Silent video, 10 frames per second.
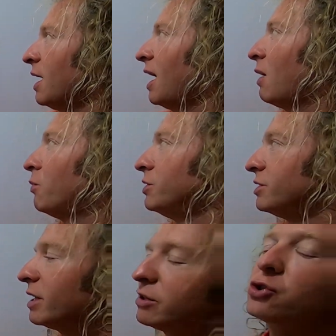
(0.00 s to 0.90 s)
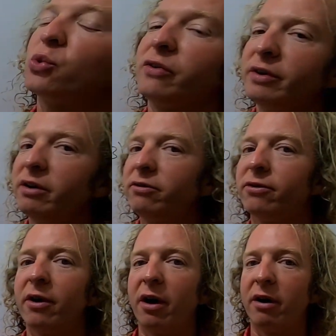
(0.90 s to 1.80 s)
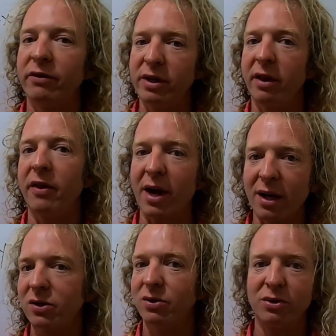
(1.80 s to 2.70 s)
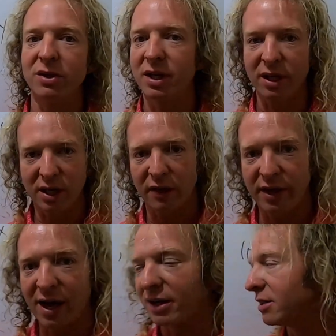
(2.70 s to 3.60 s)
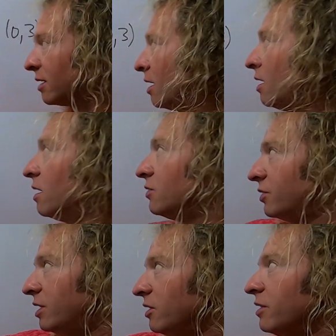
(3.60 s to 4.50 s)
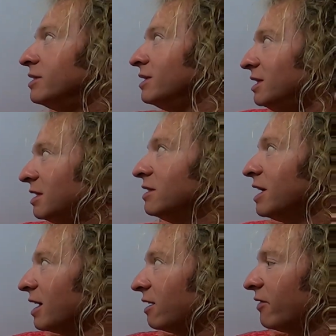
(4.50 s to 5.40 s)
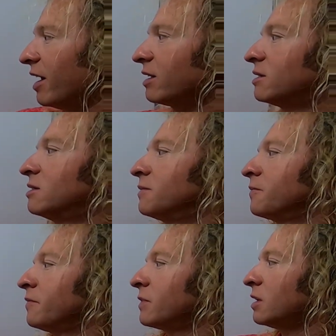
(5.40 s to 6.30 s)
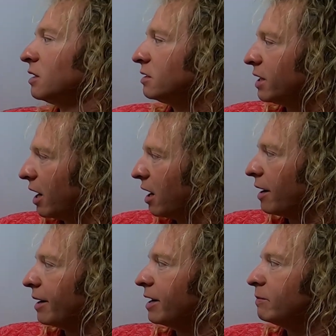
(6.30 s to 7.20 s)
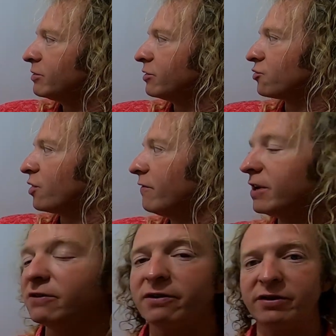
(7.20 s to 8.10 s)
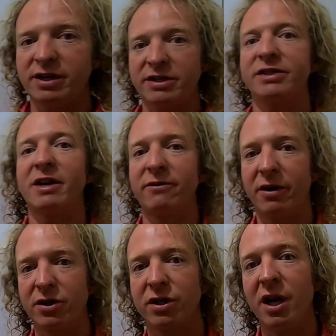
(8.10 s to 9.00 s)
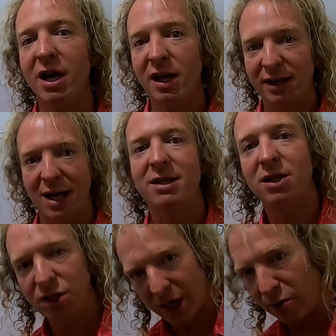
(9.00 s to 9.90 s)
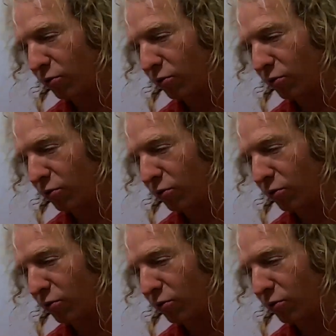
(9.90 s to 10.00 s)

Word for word: and when you take the derivative of e to the x, you just get e to the x. So here it's e to the negative x times the derivative of the inside function. That's the chain